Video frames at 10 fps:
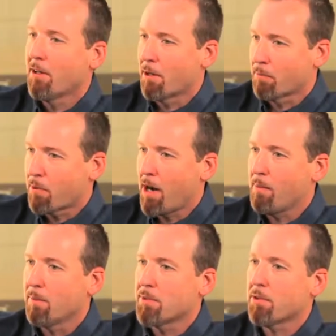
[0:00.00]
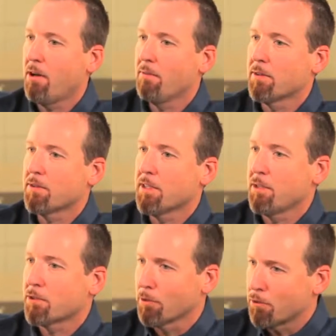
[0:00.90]
are problem solvers
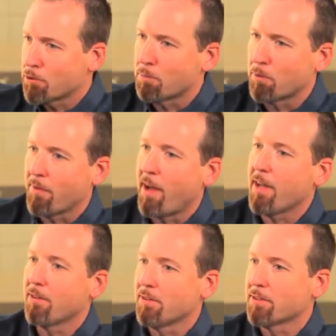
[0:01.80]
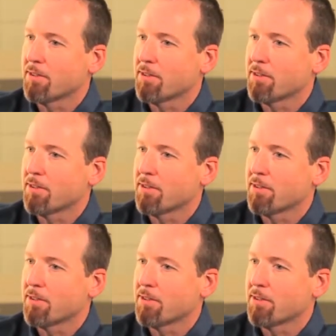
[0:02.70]
and solution providers.